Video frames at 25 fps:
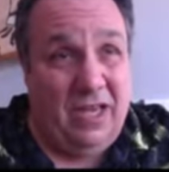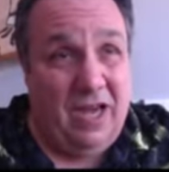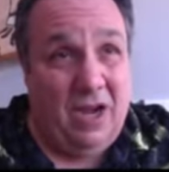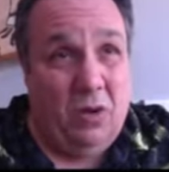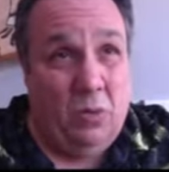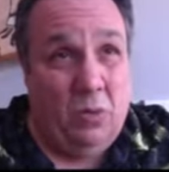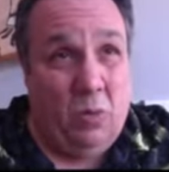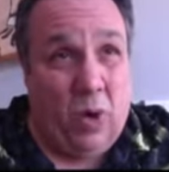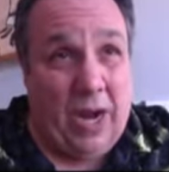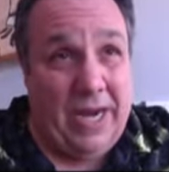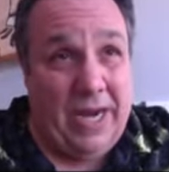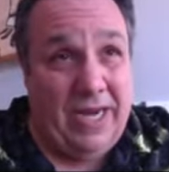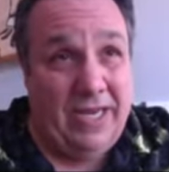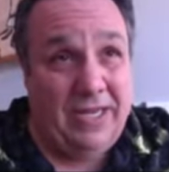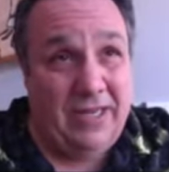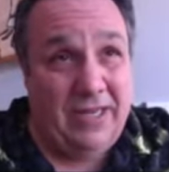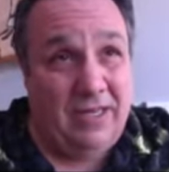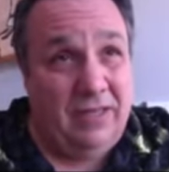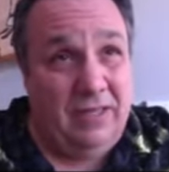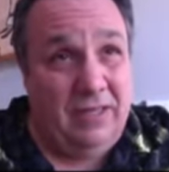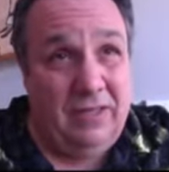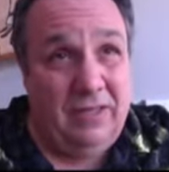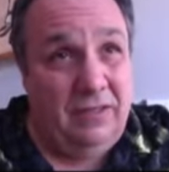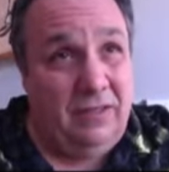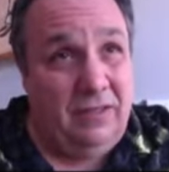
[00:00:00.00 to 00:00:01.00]
white.
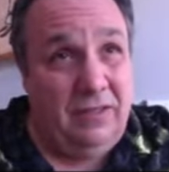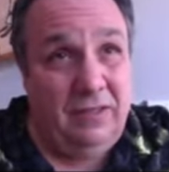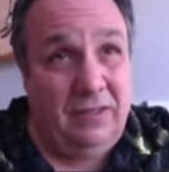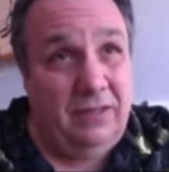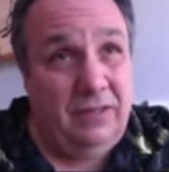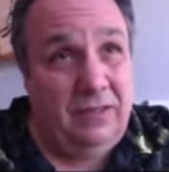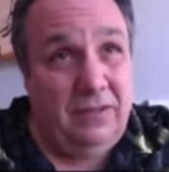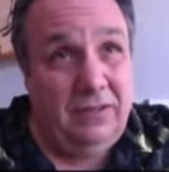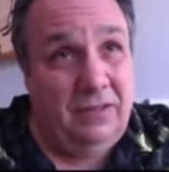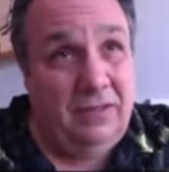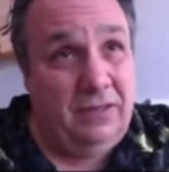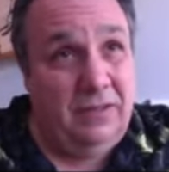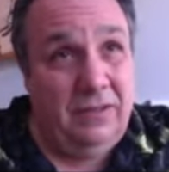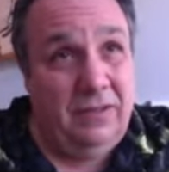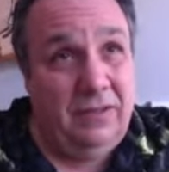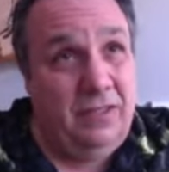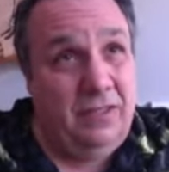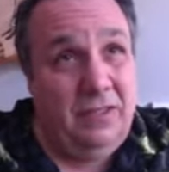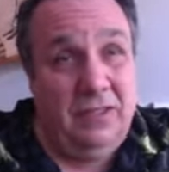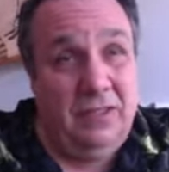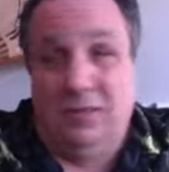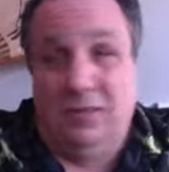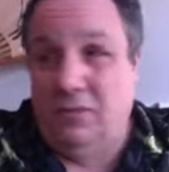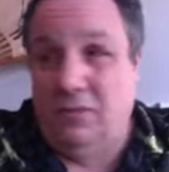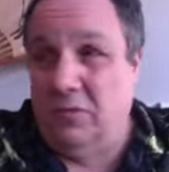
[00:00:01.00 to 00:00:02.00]

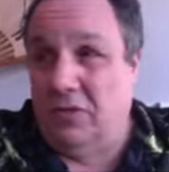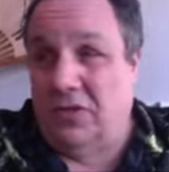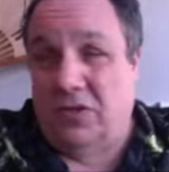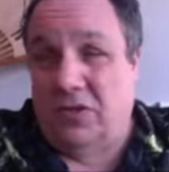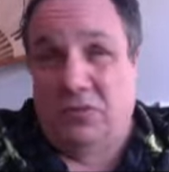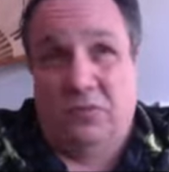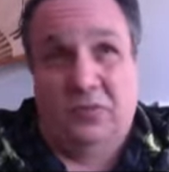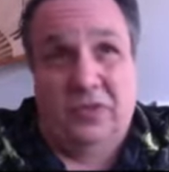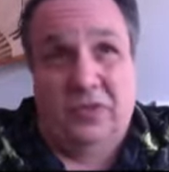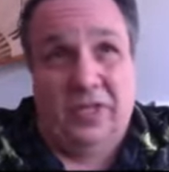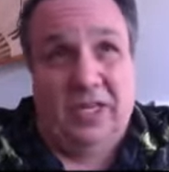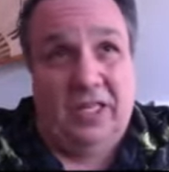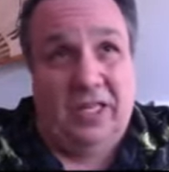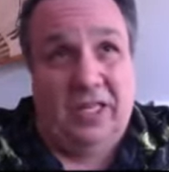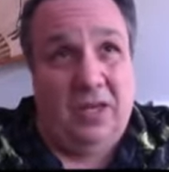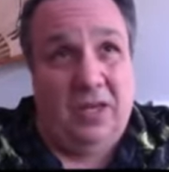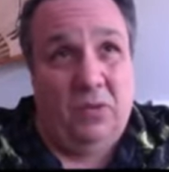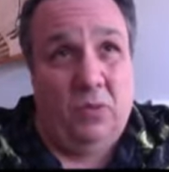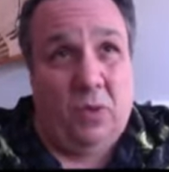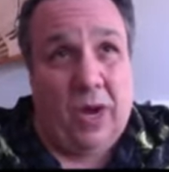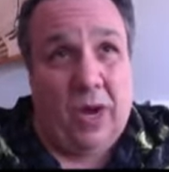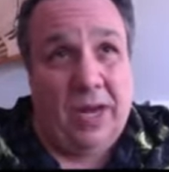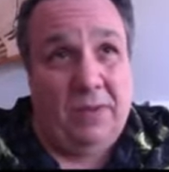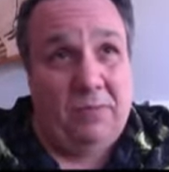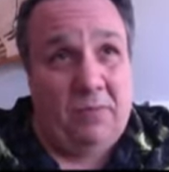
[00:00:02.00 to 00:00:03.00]
It was completely
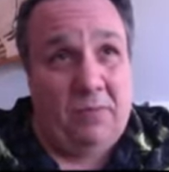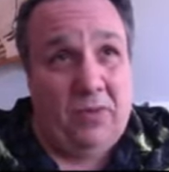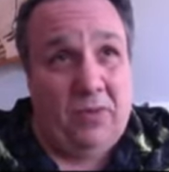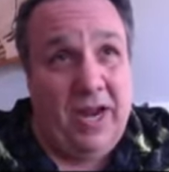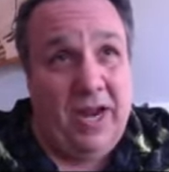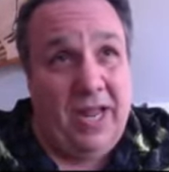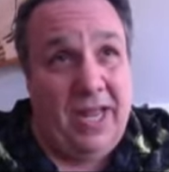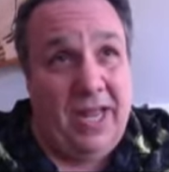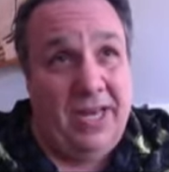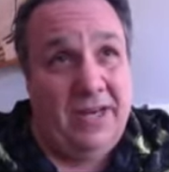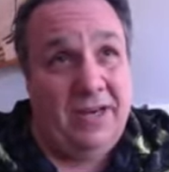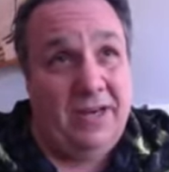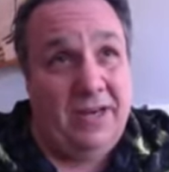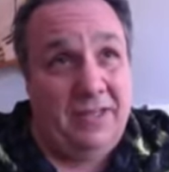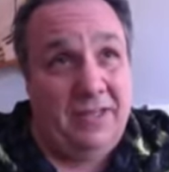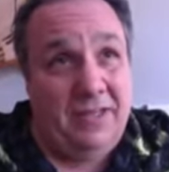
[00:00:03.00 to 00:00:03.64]
white bread,